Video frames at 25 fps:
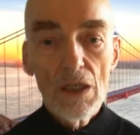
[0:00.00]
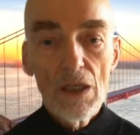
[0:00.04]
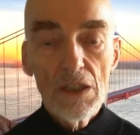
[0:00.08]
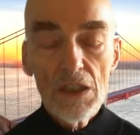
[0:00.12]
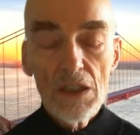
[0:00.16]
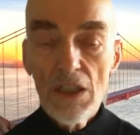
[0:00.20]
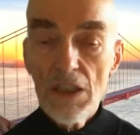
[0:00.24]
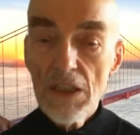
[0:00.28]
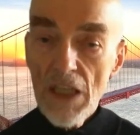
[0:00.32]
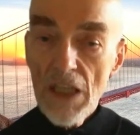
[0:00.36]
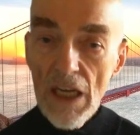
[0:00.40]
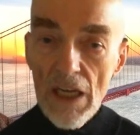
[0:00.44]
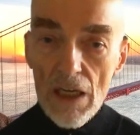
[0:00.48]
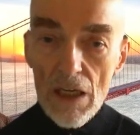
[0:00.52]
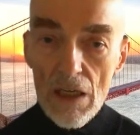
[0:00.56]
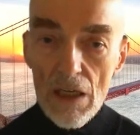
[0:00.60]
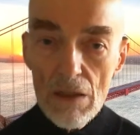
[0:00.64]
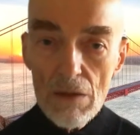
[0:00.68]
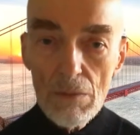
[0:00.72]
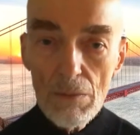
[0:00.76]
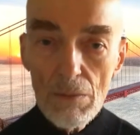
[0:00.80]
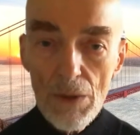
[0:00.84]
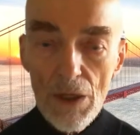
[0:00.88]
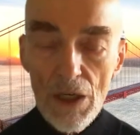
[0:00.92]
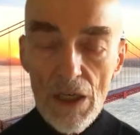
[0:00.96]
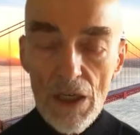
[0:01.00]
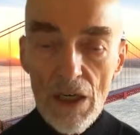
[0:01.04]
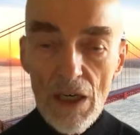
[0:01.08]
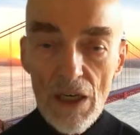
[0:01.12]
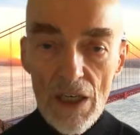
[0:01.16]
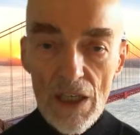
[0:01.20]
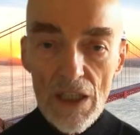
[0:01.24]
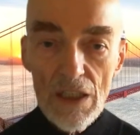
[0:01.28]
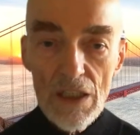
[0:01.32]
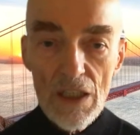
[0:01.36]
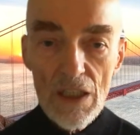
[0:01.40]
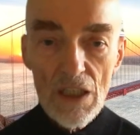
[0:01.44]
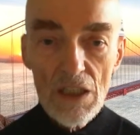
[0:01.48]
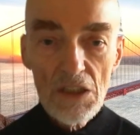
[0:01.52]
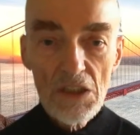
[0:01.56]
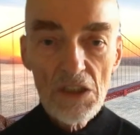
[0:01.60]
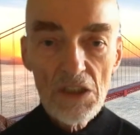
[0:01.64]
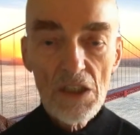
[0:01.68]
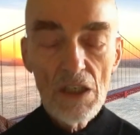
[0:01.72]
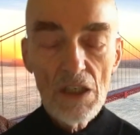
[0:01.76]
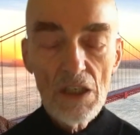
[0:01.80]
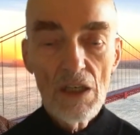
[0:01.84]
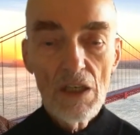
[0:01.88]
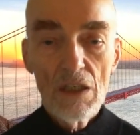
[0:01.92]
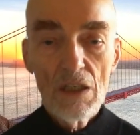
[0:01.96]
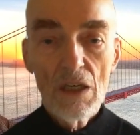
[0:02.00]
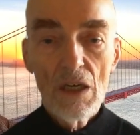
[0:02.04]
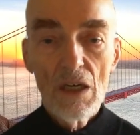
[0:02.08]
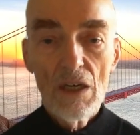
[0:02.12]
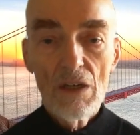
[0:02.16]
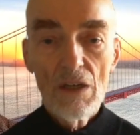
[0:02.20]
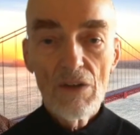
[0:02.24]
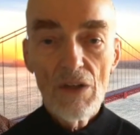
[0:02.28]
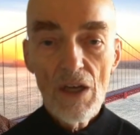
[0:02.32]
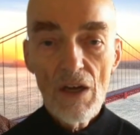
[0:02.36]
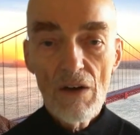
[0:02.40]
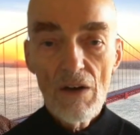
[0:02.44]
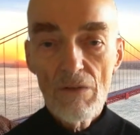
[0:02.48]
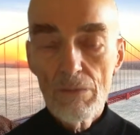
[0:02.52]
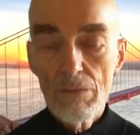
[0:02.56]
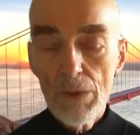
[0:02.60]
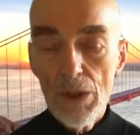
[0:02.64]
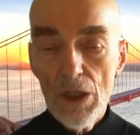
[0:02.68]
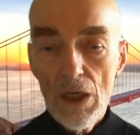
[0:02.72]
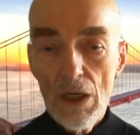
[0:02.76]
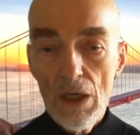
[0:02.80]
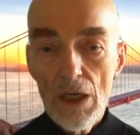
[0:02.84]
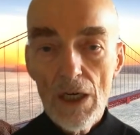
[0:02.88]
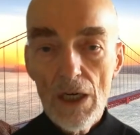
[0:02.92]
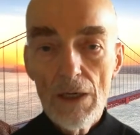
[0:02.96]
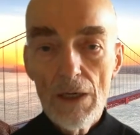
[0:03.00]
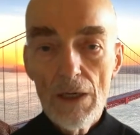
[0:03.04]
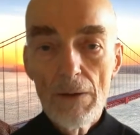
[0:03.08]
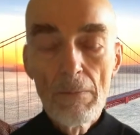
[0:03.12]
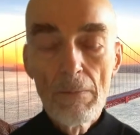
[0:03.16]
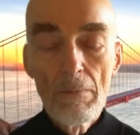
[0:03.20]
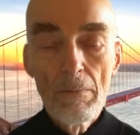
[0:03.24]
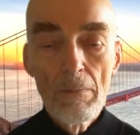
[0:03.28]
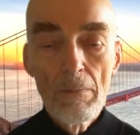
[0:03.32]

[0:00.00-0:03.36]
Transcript: detained by INS and the FBI,